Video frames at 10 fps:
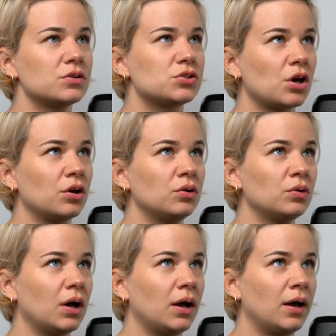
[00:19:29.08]
So
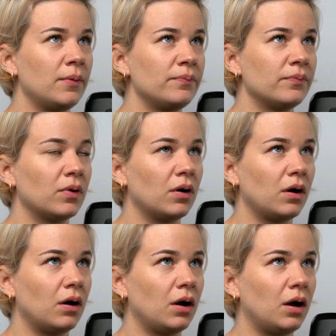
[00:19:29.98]

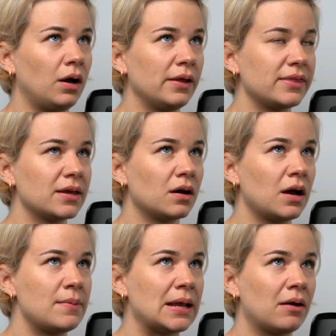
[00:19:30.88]
I think
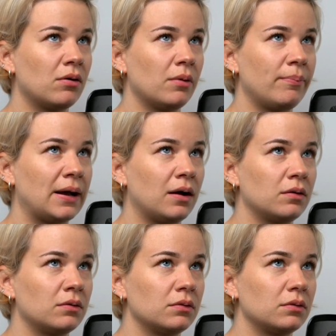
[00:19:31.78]
I'm now
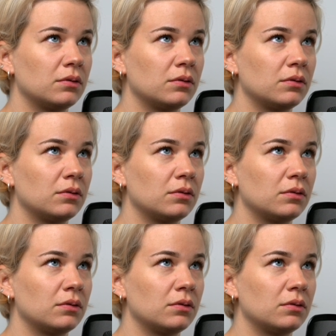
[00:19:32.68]
about